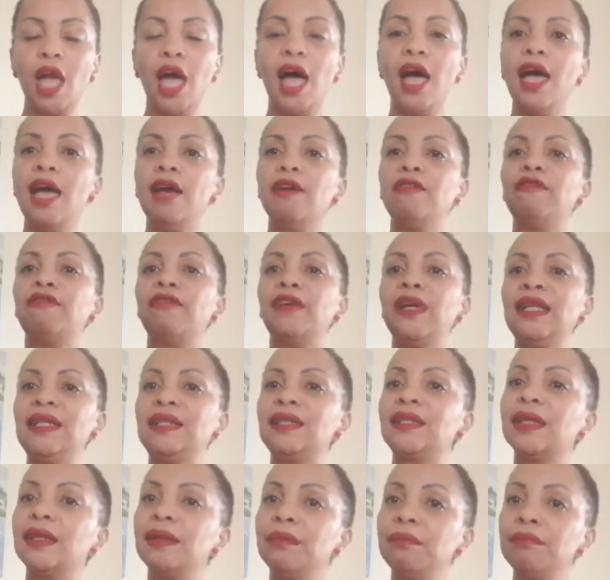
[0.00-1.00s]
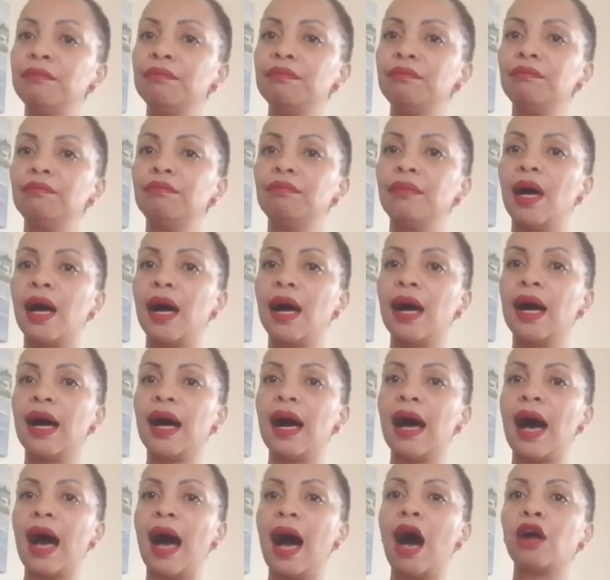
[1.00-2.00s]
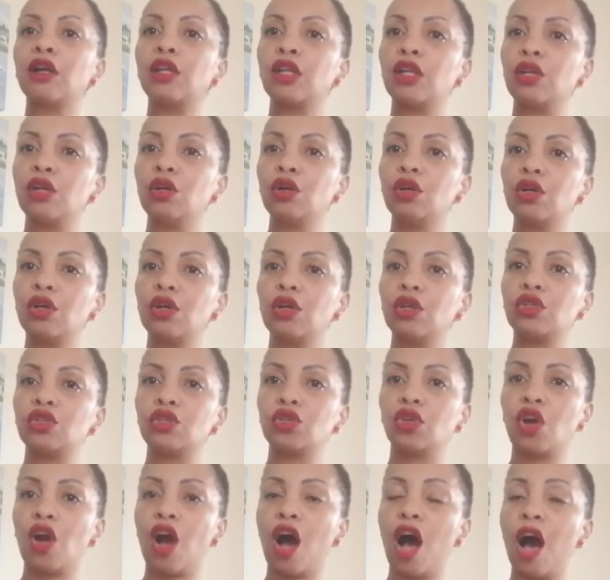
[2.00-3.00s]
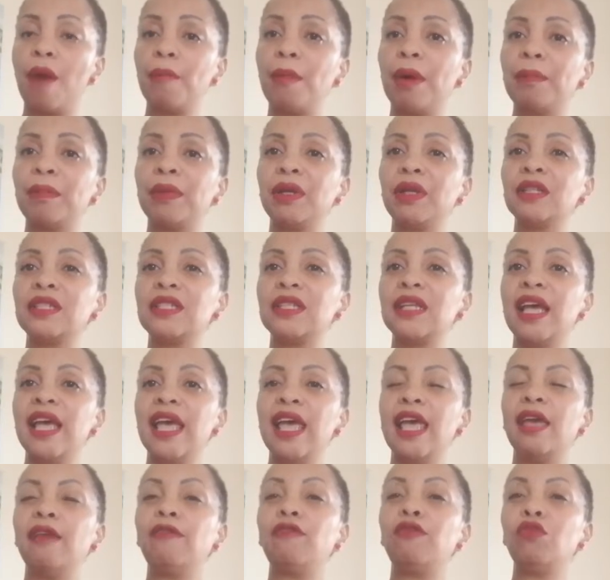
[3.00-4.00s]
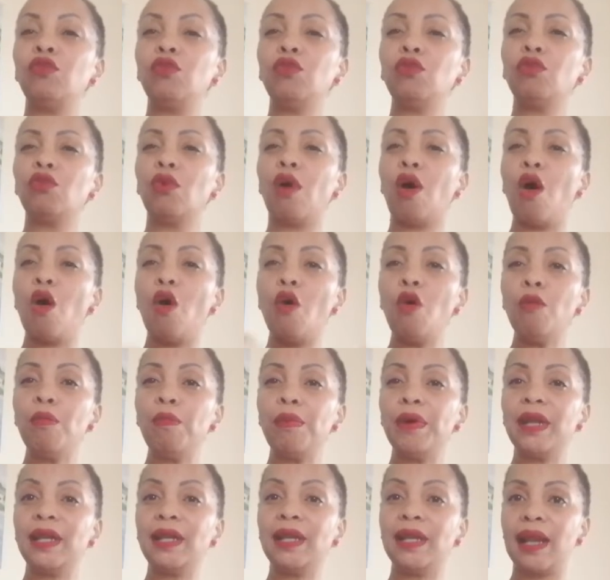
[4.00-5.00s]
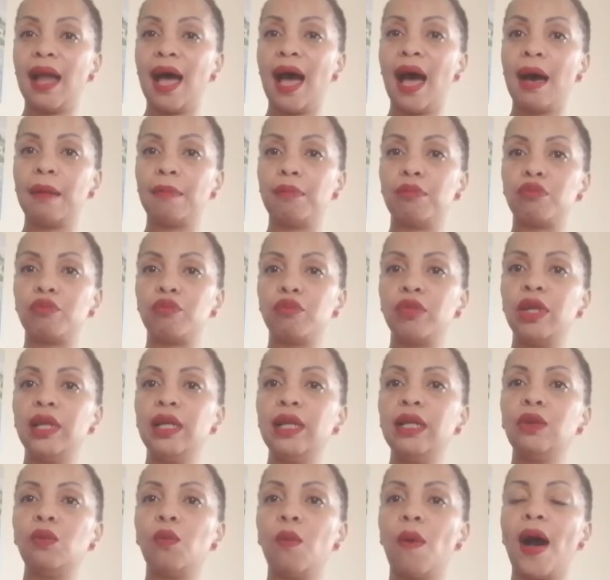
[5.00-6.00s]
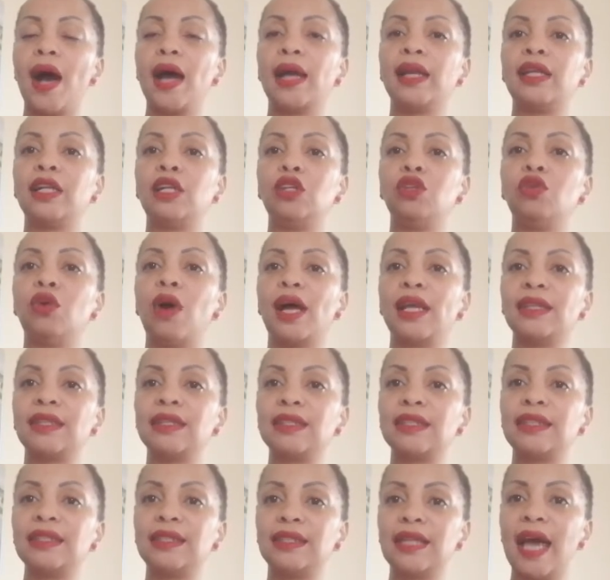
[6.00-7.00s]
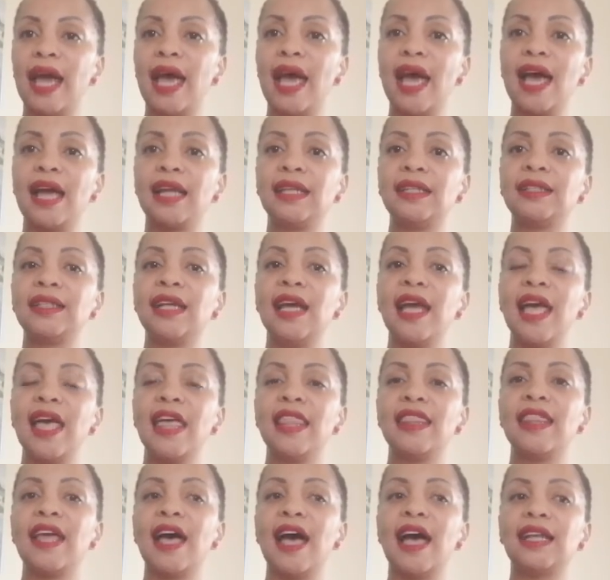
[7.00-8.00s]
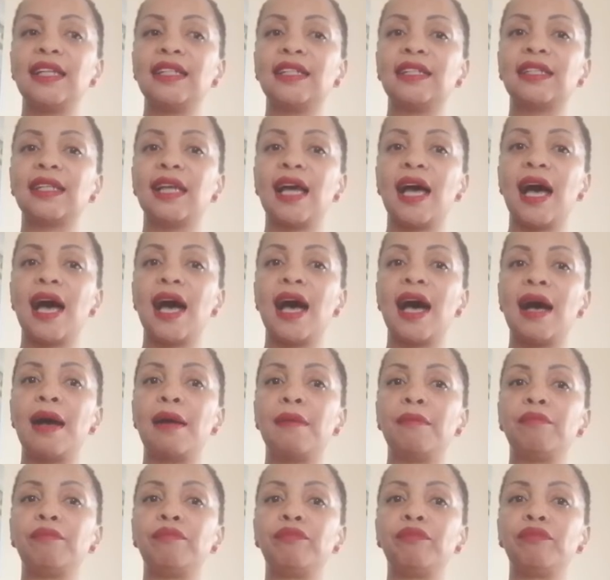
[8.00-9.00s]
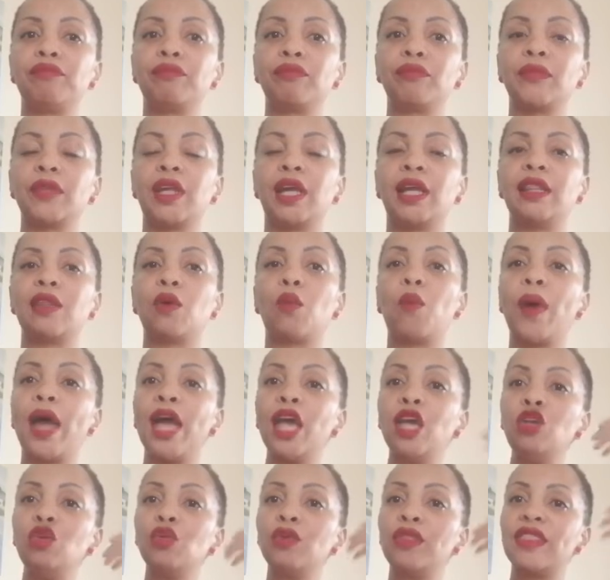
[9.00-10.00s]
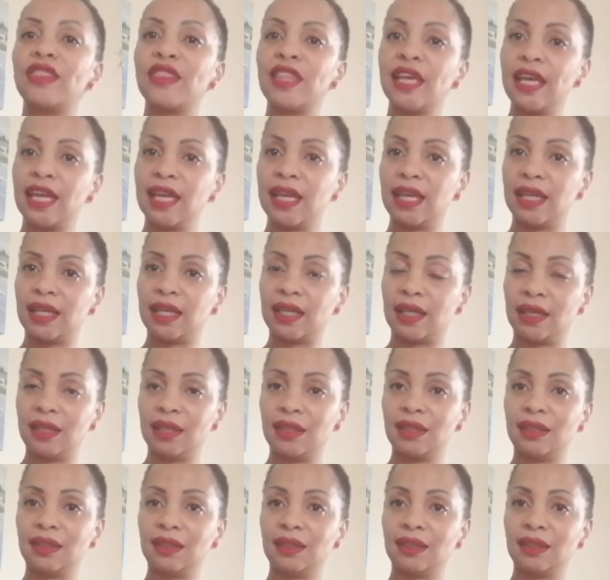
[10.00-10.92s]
a victim outlook to karma, because if you open it up really widely, you understand that the way you think,